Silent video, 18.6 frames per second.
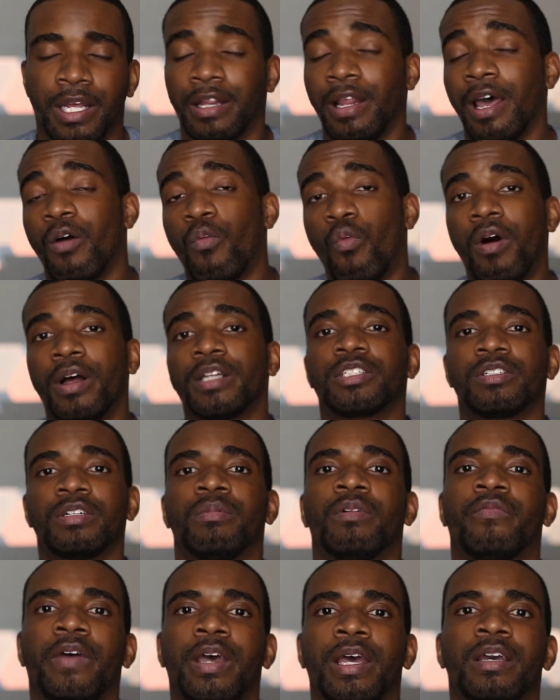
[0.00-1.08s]
and that one stream
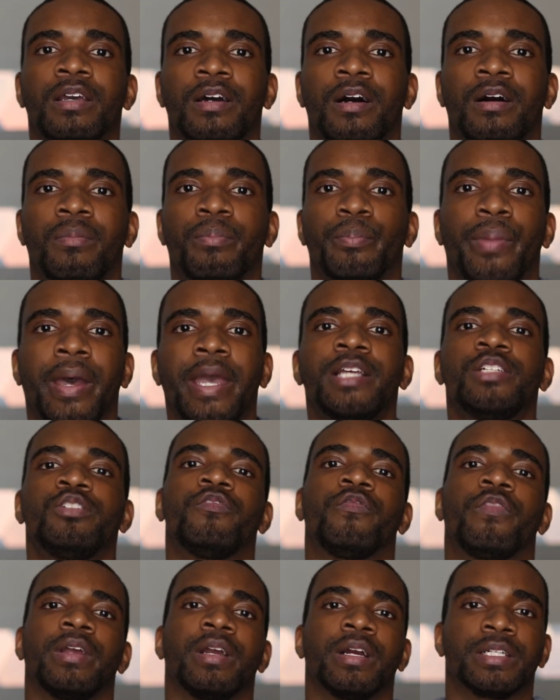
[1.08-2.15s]
of income pays you
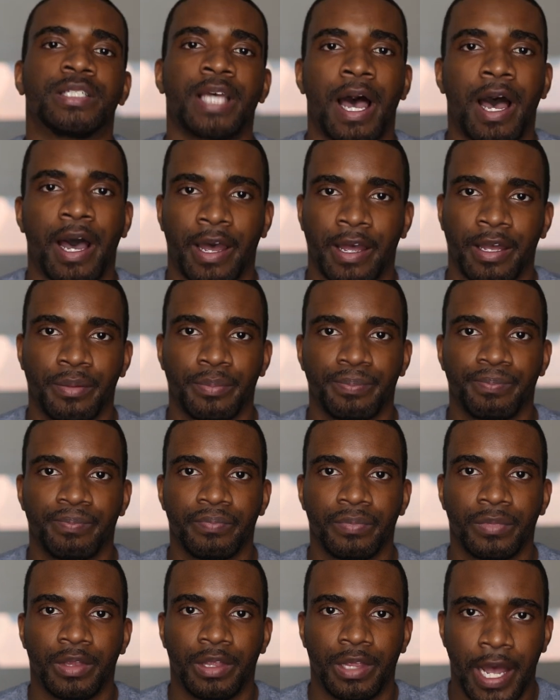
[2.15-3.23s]
for your time,
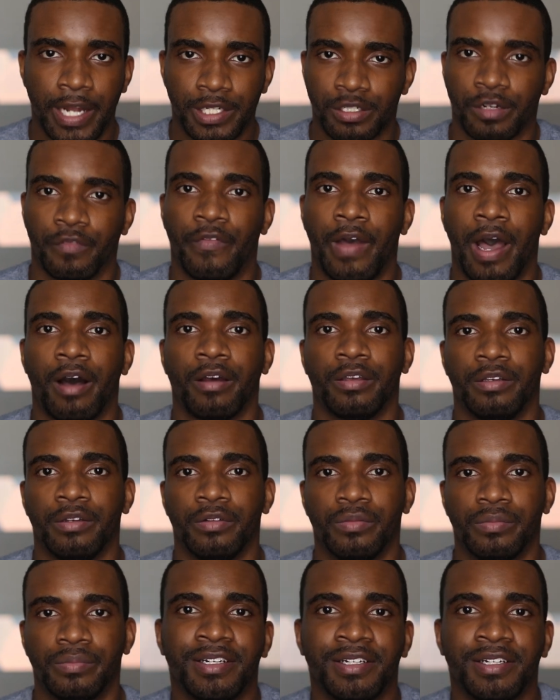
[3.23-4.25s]
not your value.